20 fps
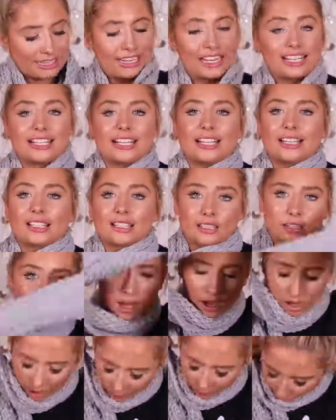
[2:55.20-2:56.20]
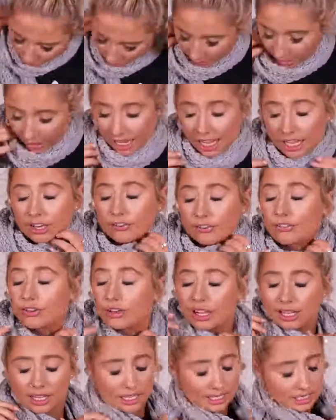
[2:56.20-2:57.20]
a knitted scarf, and I feel
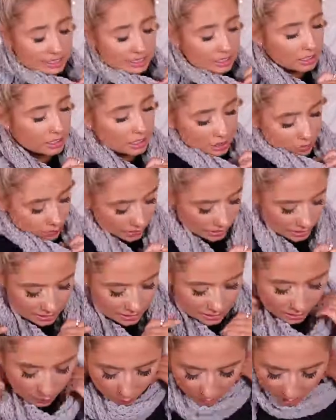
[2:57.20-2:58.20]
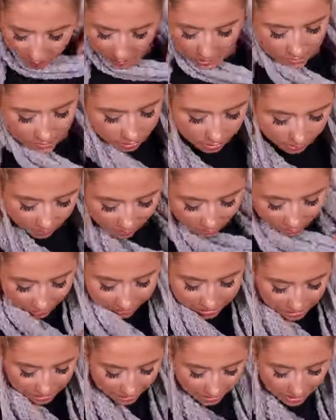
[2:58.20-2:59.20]
like it's the sweetest thing. Why am I, oh my
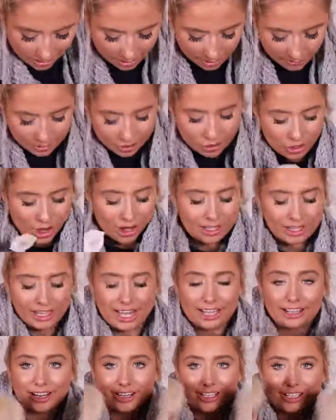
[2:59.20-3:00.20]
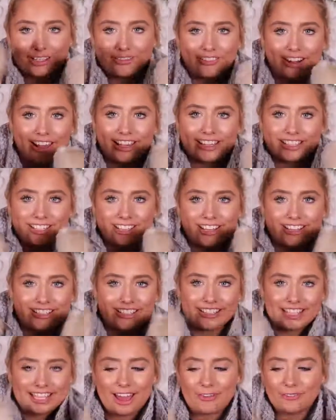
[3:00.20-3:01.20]
God, I'm struggling. I just feel like it's the
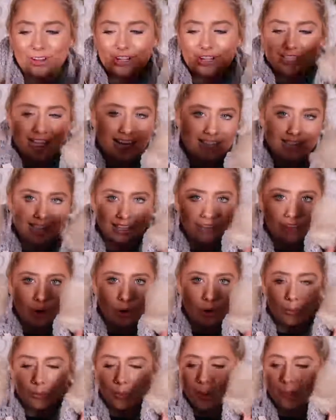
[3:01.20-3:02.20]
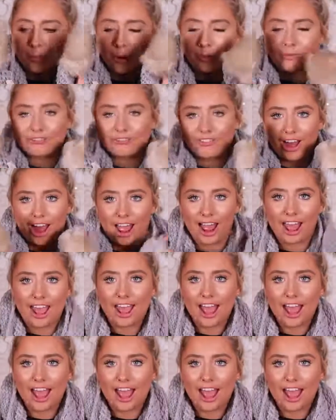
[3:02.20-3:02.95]
cutest thing ever because it has like the little pom-pom fur